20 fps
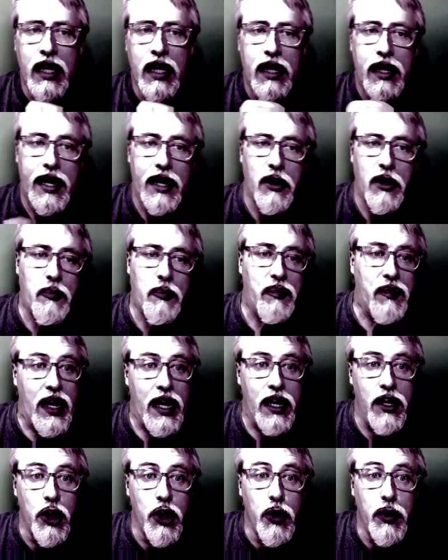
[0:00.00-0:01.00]
Now,
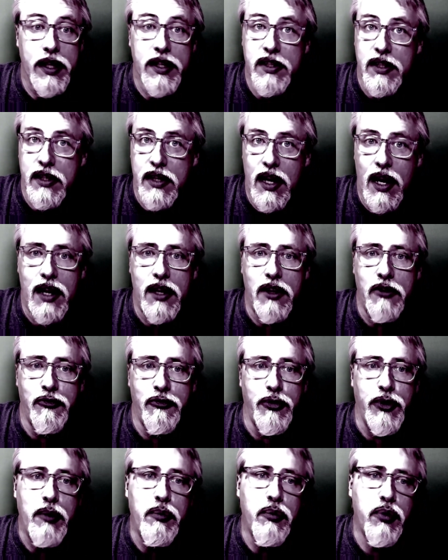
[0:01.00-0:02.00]
EndNote is not a
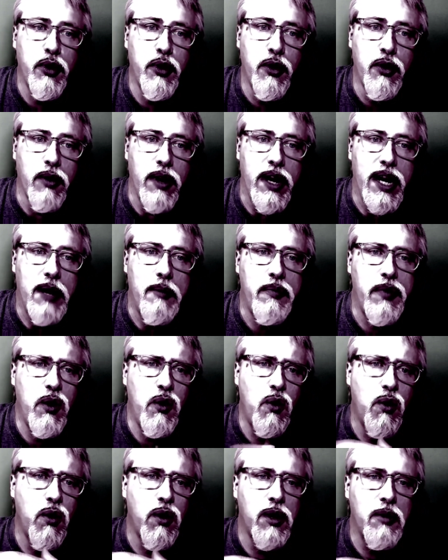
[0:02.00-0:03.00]
free program,
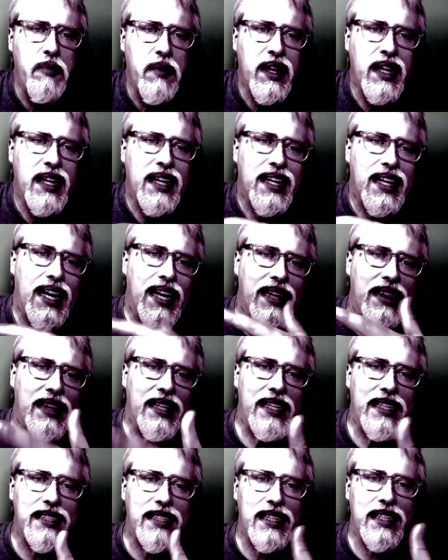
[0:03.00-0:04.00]
or at
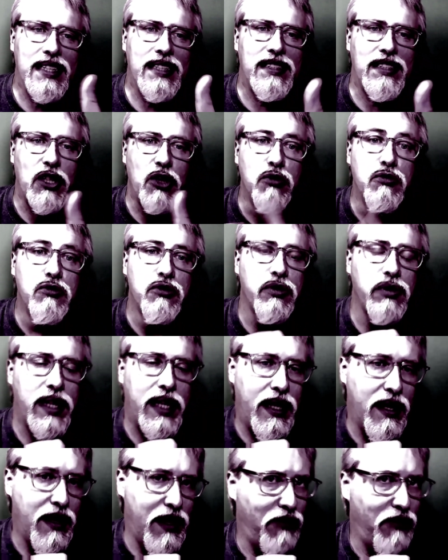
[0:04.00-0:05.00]
least it's usually
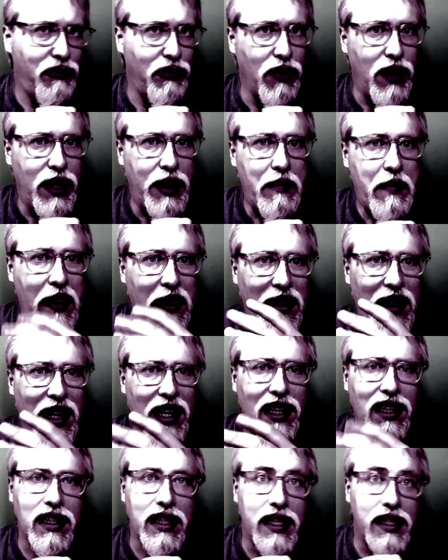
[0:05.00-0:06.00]
not free.
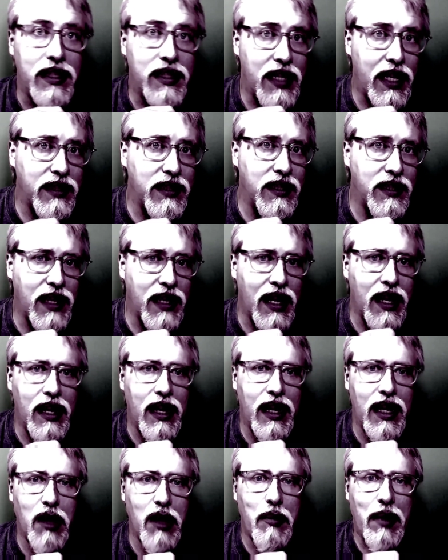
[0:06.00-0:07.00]
Luckily, Texas
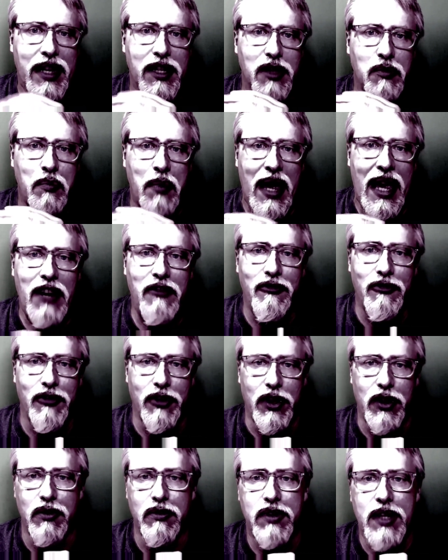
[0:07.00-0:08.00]
A&M has paid for
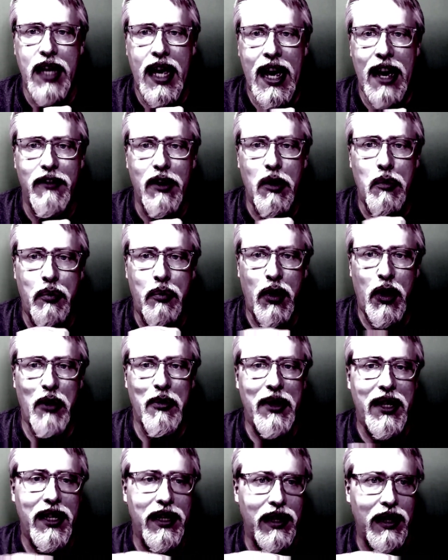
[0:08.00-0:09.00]
you to have a
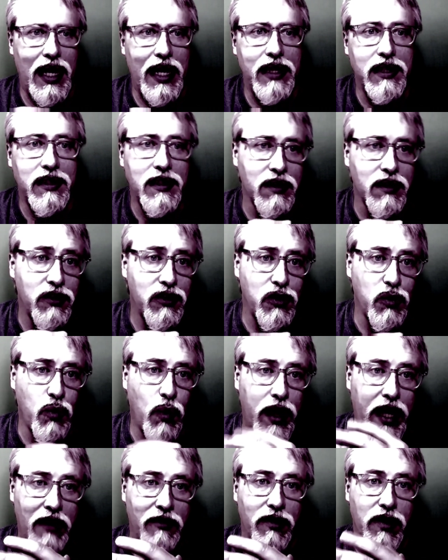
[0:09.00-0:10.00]
permanent license to
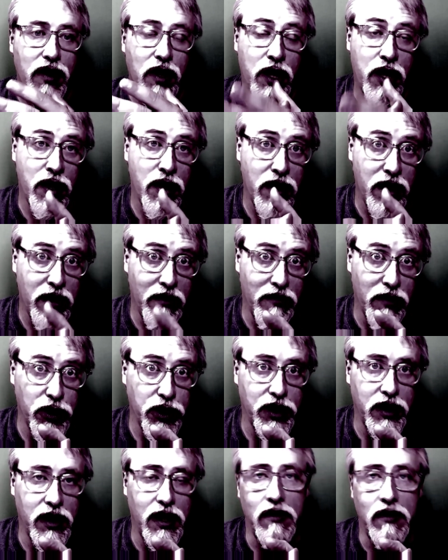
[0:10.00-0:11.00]
whatever the current
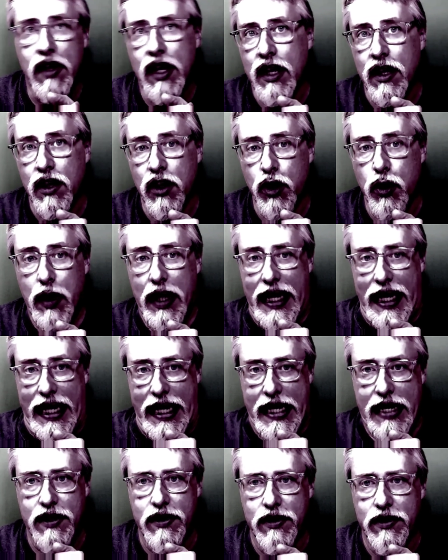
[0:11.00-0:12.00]
version of EndNote
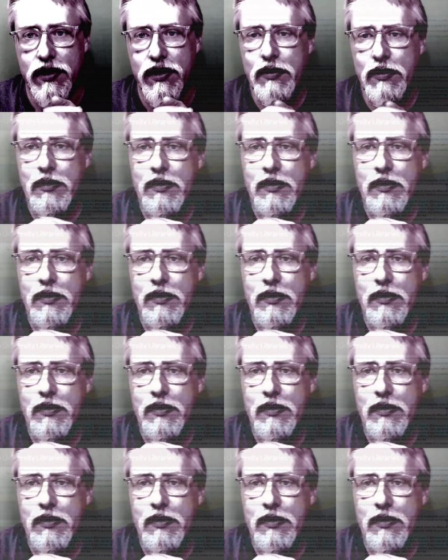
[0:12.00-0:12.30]
is.